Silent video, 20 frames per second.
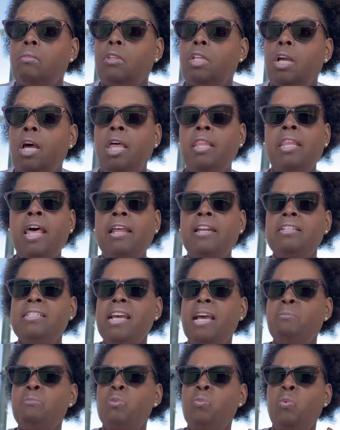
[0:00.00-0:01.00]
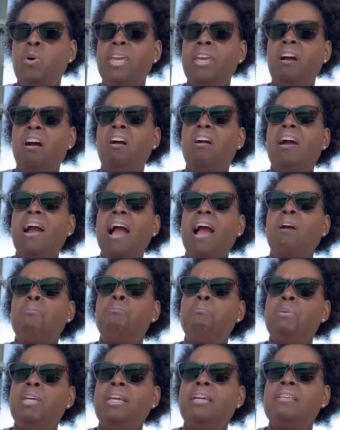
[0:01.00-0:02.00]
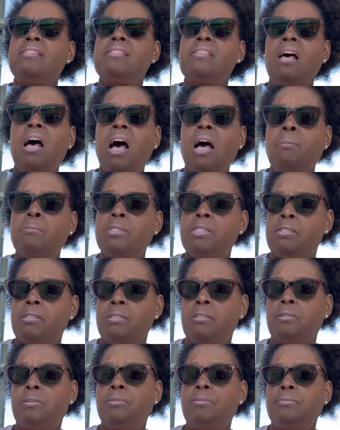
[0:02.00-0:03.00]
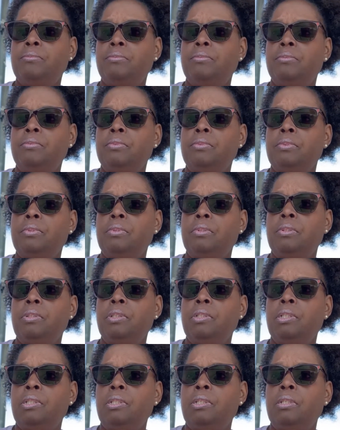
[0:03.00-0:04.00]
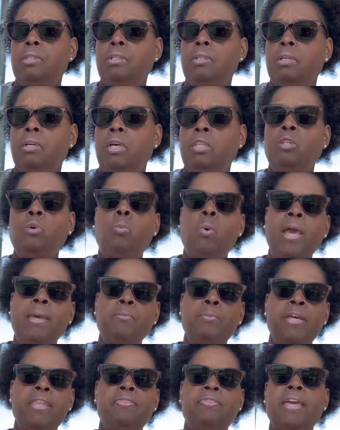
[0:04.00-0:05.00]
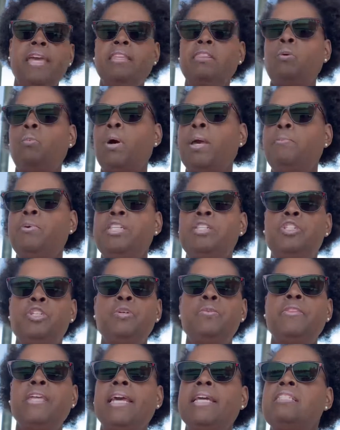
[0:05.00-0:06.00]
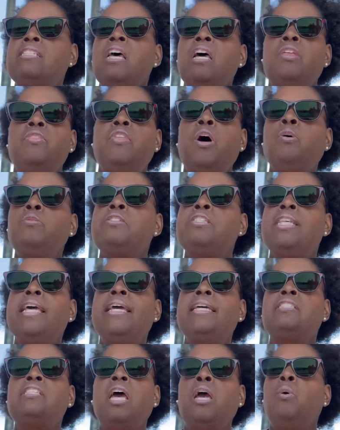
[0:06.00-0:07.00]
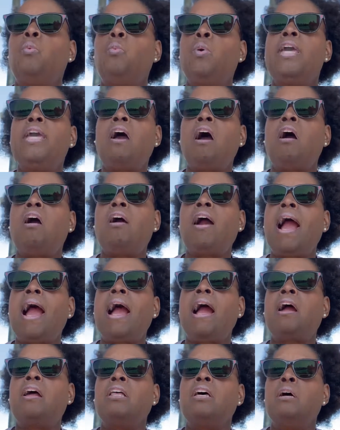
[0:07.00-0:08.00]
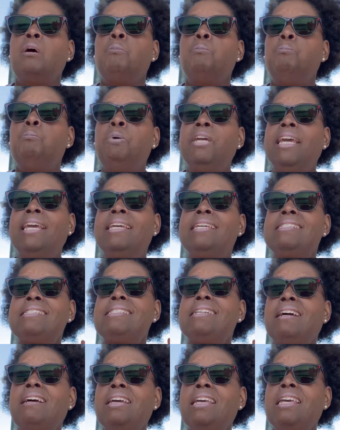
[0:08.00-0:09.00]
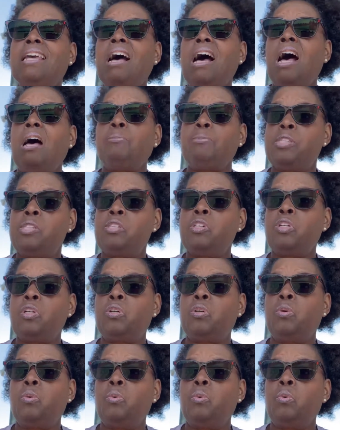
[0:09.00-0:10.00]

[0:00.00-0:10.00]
A lot of times we are our biggest obstacle. The way we think, the way we do things, those things, we are our biggest obstacle.